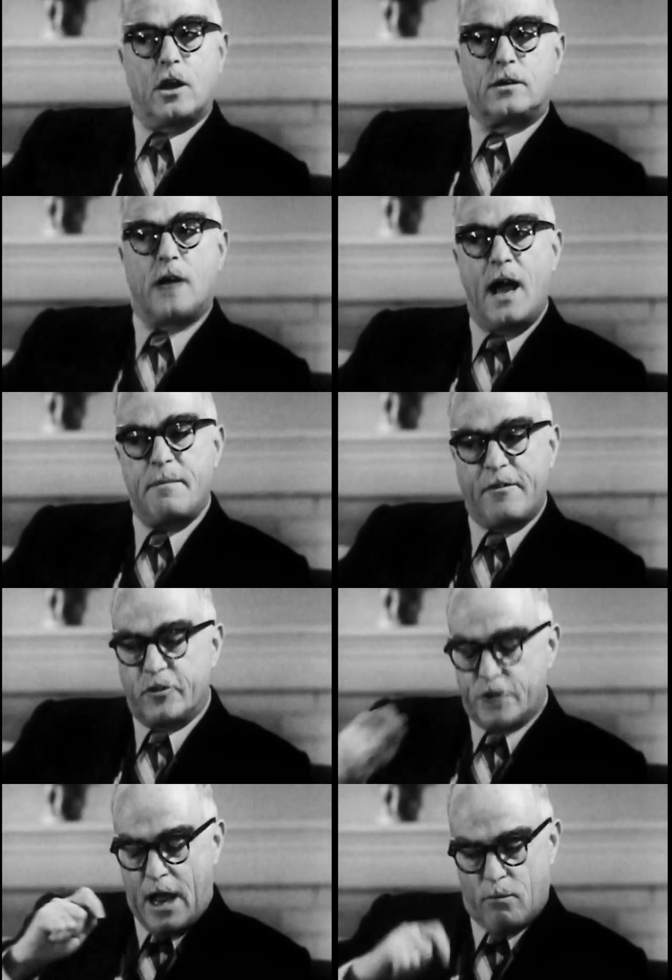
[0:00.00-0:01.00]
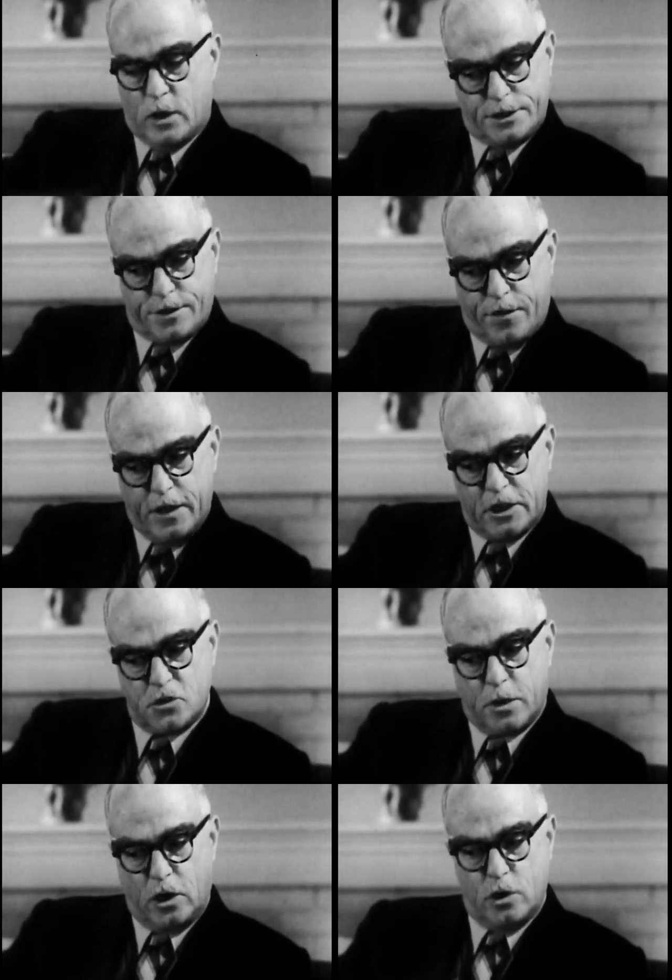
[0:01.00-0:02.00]
Time after time, once the theaters
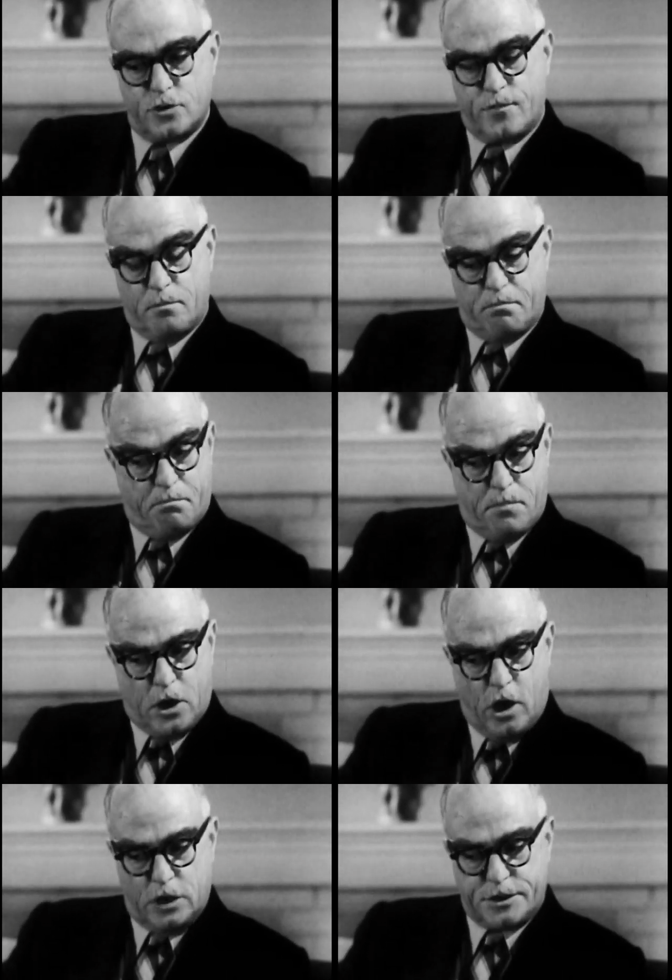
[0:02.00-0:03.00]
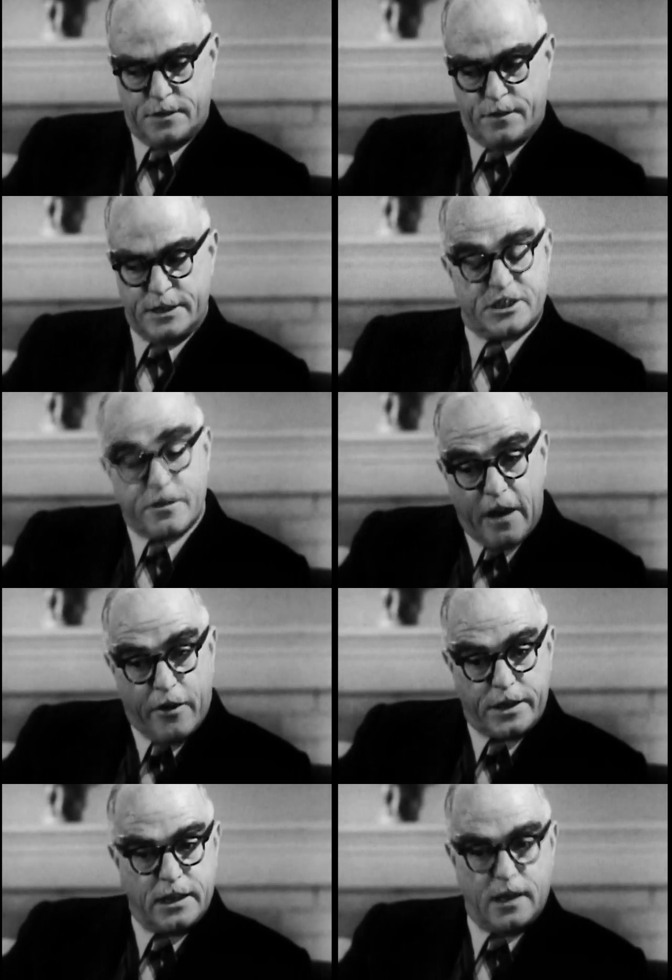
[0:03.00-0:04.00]
were closed because of the
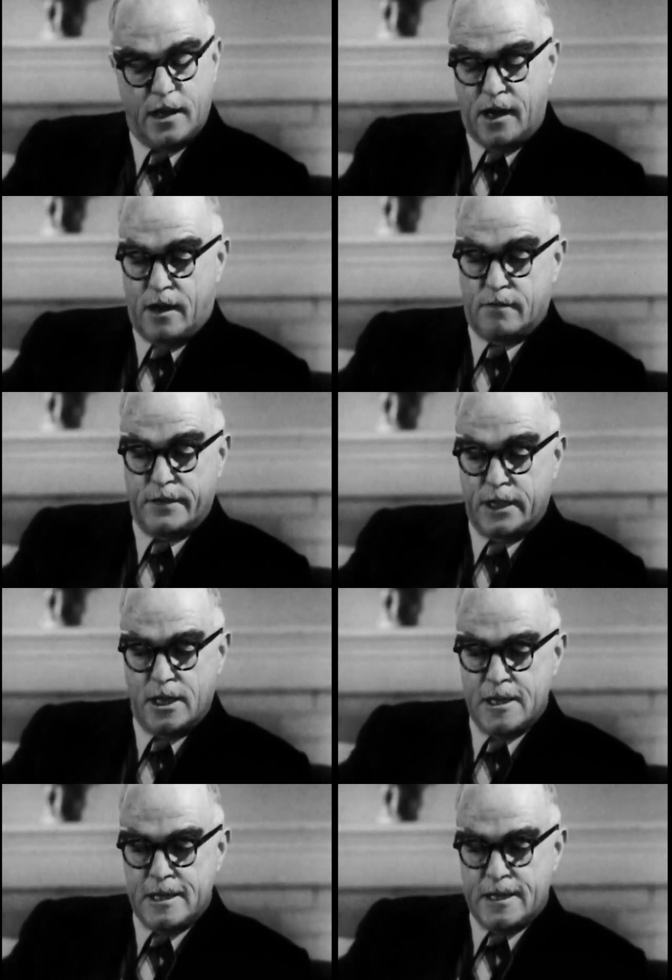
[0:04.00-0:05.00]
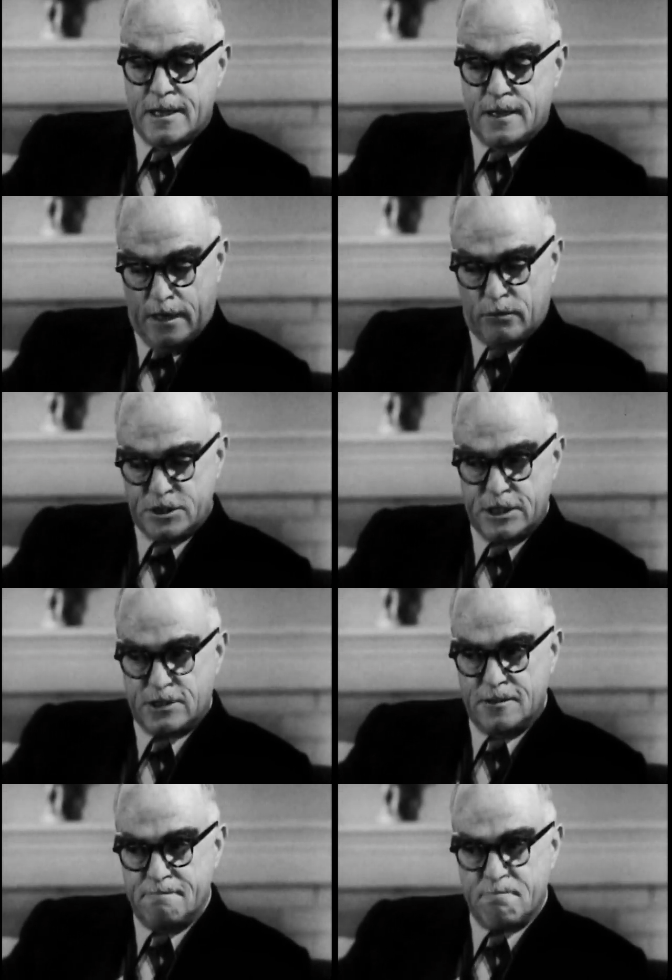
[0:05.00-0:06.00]
severity of the
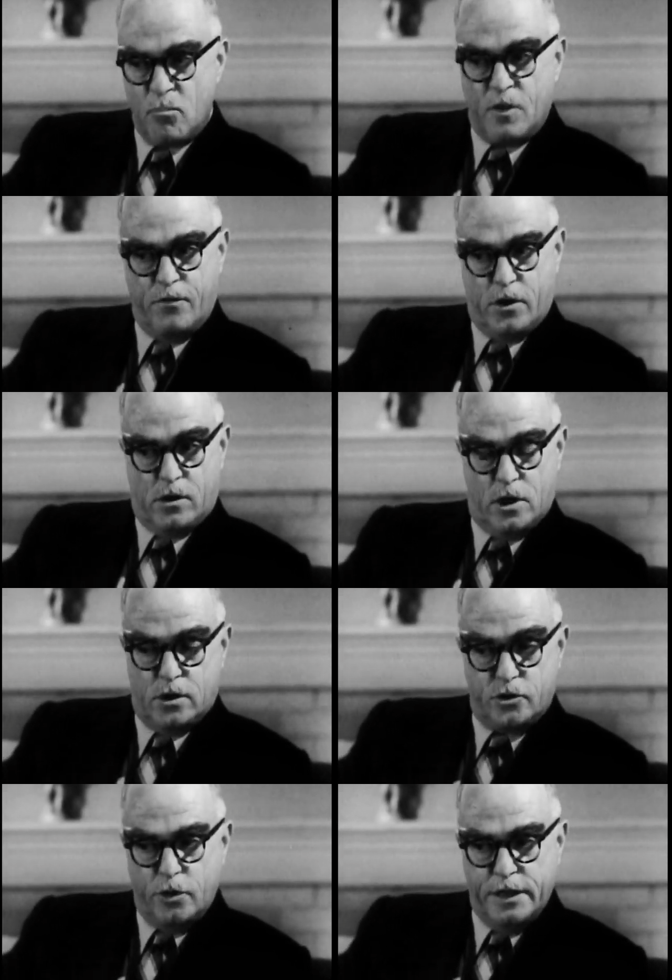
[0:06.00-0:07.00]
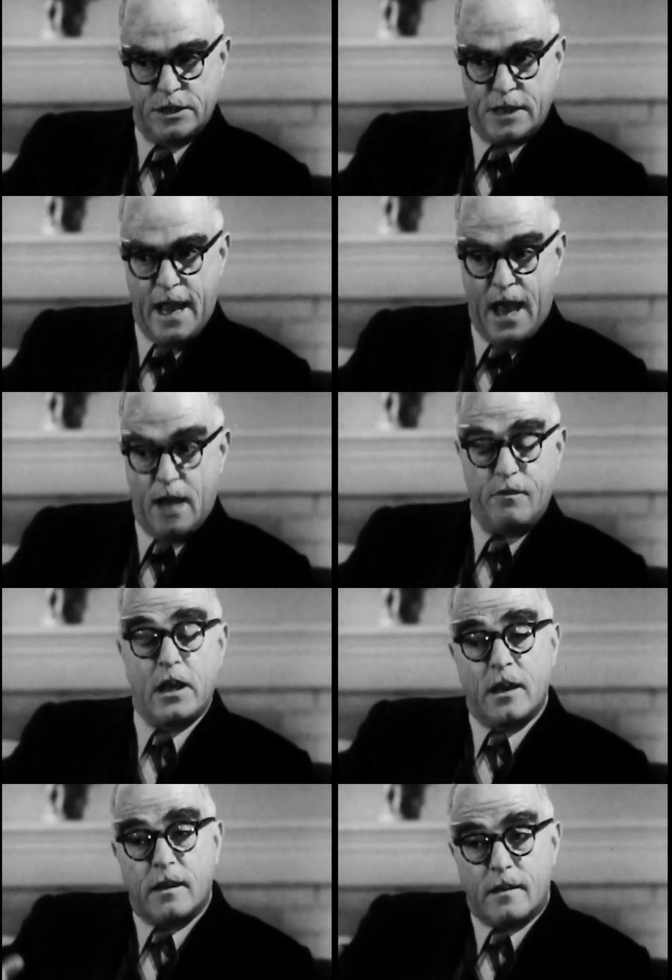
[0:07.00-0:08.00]
Inquisition, for 2 years and a half,
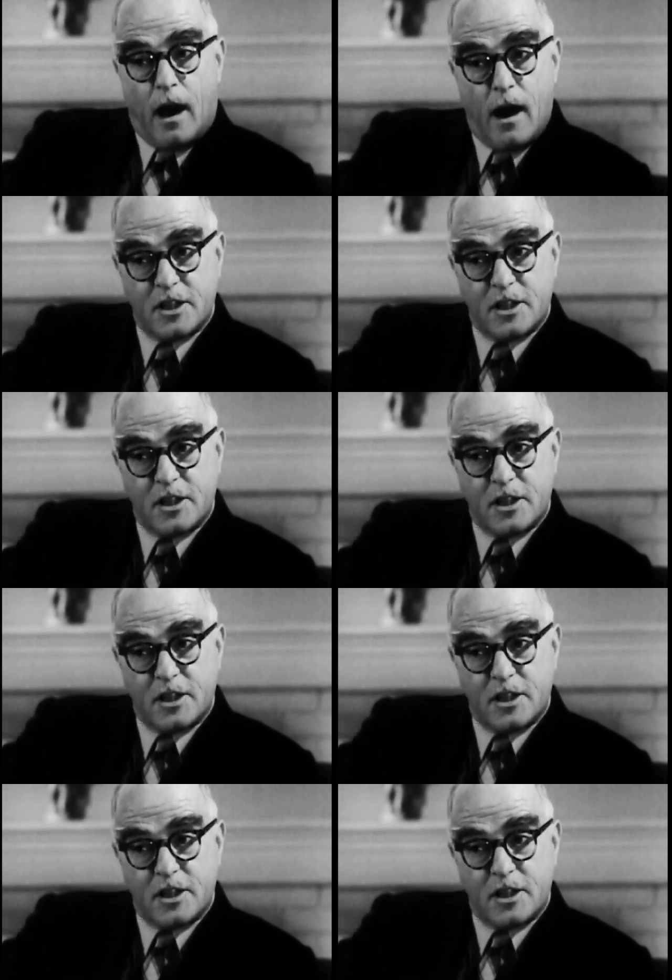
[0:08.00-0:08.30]
the